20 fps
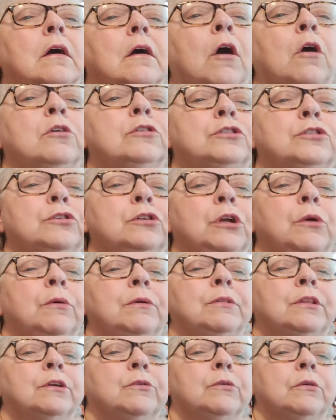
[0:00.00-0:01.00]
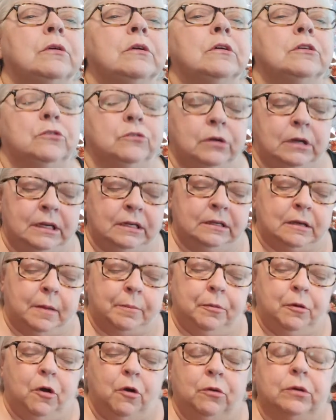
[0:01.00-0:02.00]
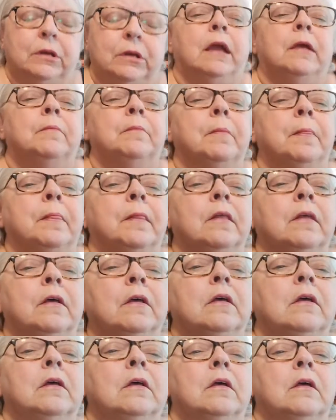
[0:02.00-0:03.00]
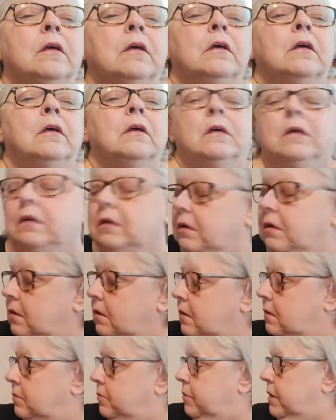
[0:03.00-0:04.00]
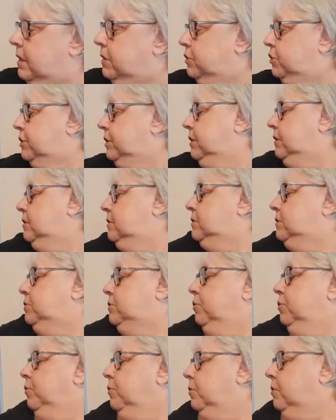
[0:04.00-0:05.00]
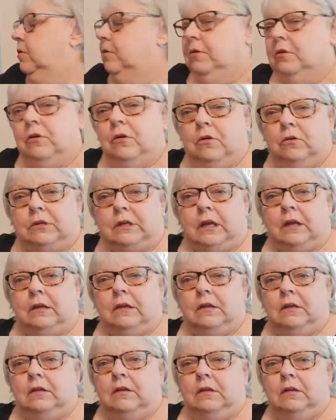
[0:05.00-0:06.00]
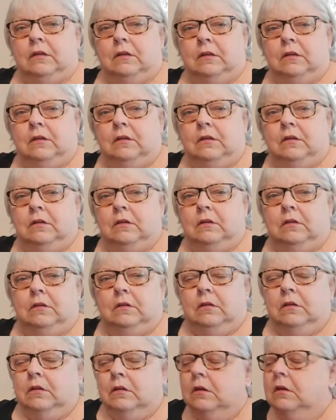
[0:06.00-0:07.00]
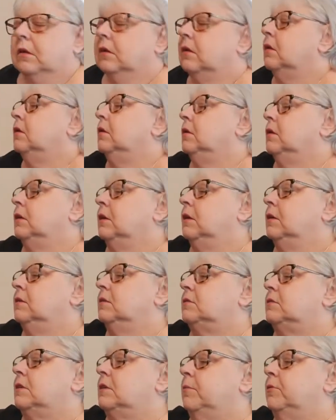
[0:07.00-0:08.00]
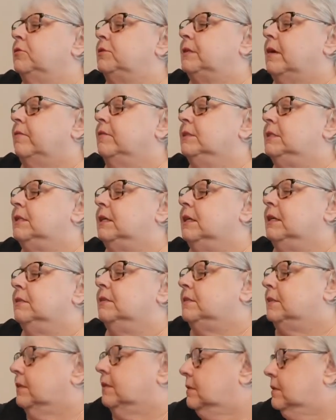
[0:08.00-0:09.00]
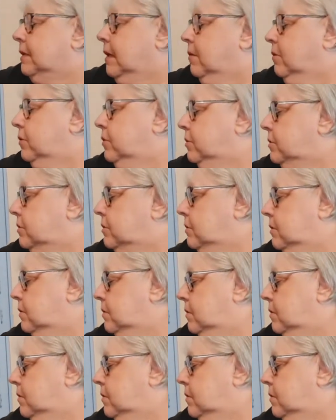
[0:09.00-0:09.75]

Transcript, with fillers: Oh, so you want the green couple? Okay. Uh, Ron, she. So, yeah. Okay. What What's the number? It is number seventeen, six dollars.